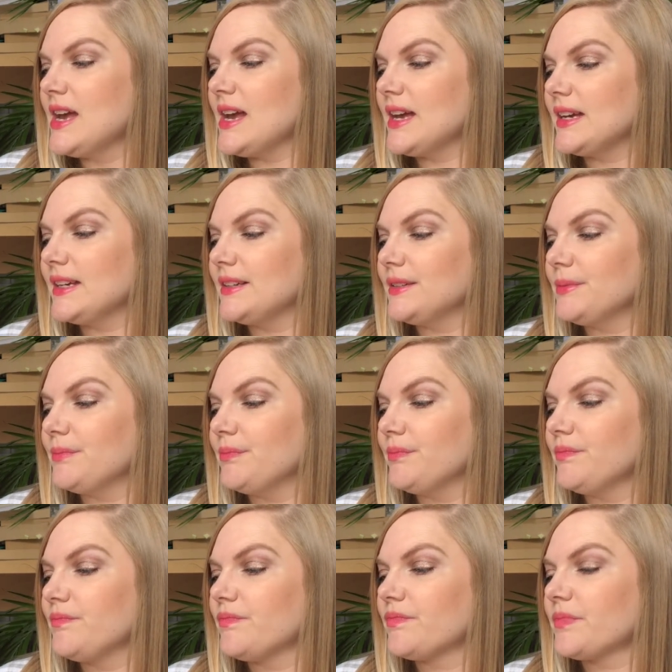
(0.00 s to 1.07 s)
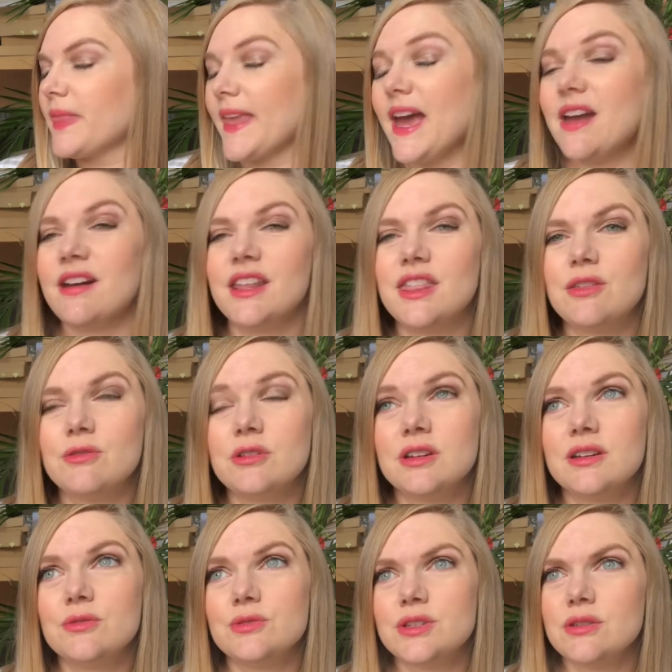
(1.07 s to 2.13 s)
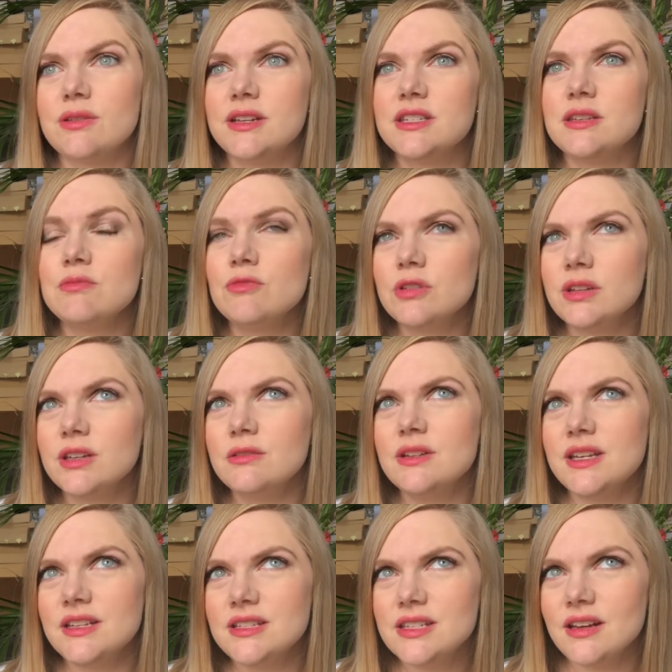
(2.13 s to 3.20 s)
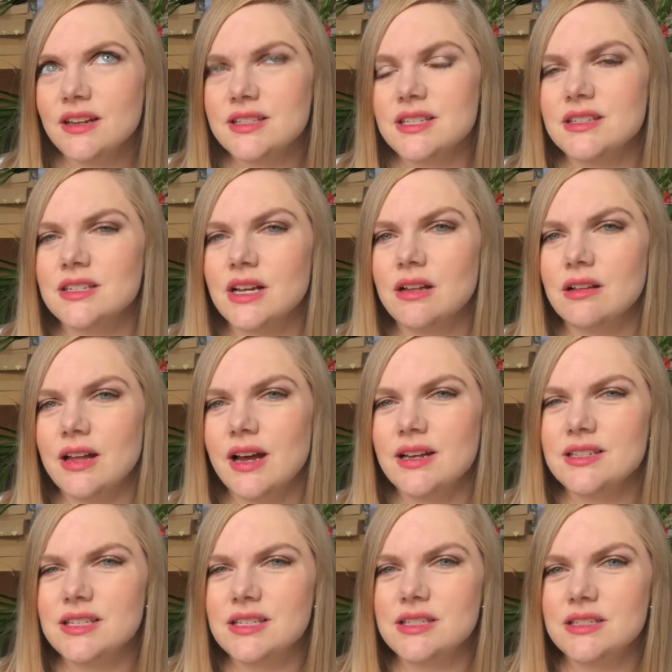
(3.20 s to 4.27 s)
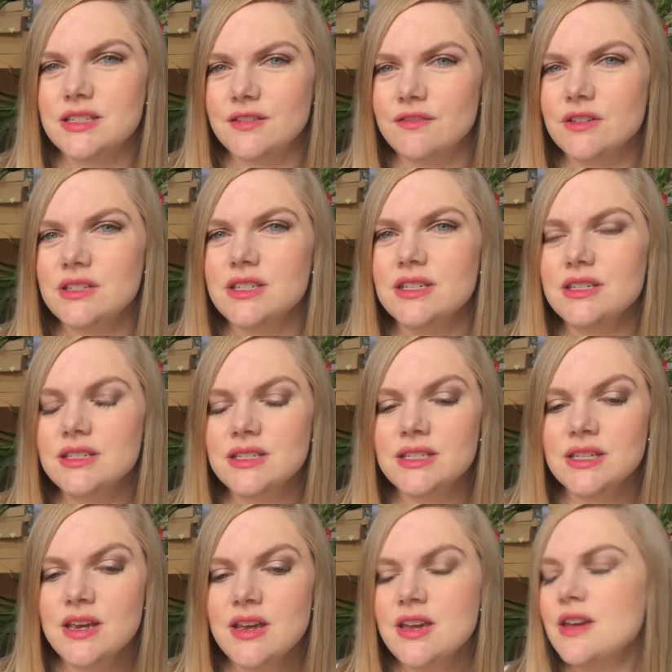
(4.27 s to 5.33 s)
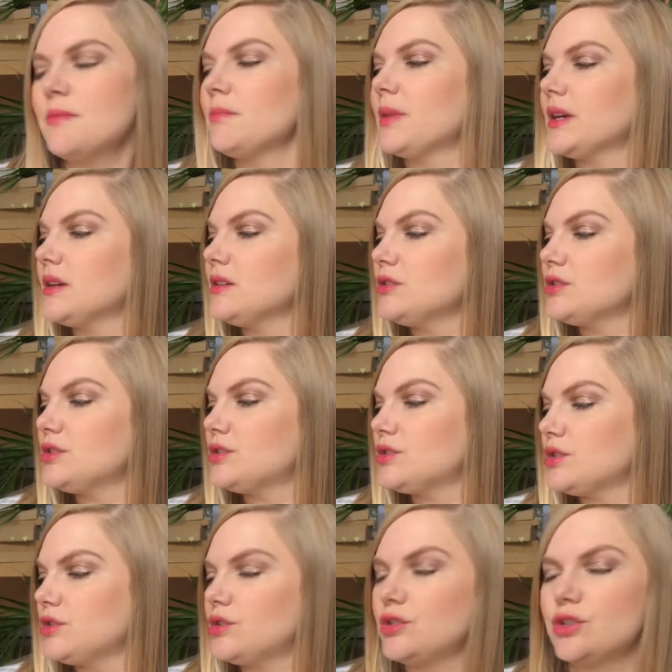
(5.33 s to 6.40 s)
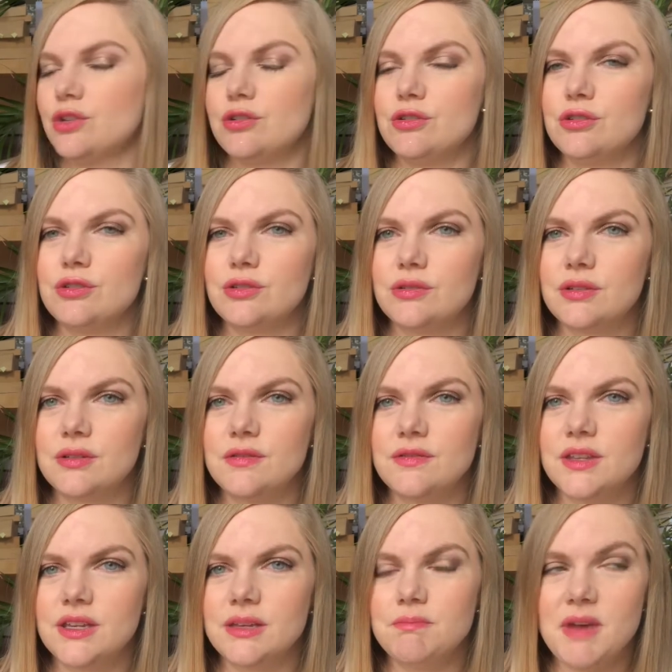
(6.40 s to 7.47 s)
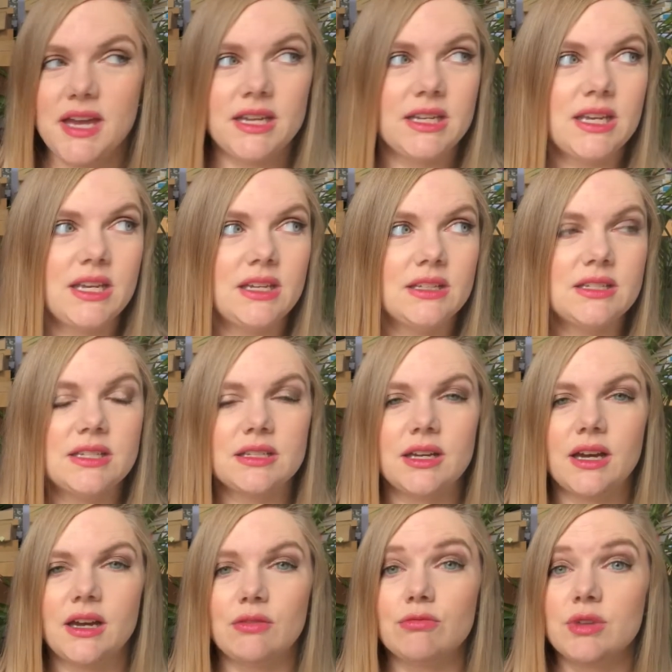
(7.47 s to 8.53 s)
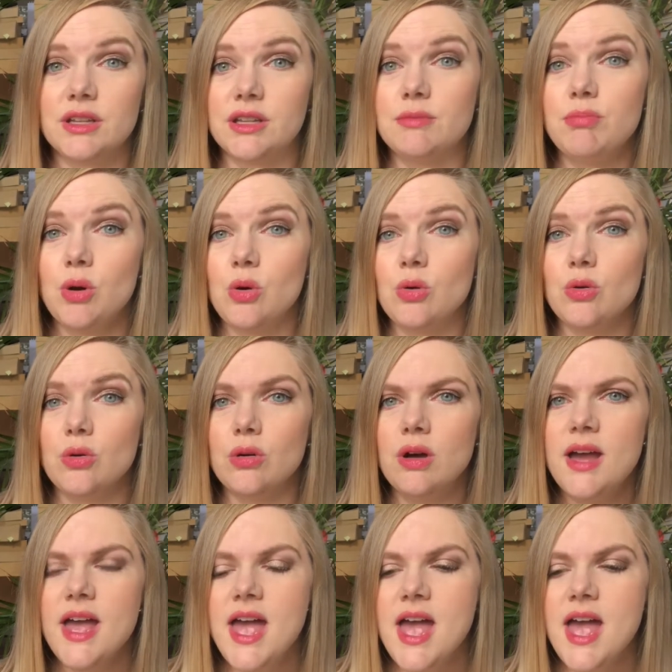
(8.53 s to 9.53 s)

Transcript: And I thought it also had some really good insights into class differences, because the two of the main kids are really poor,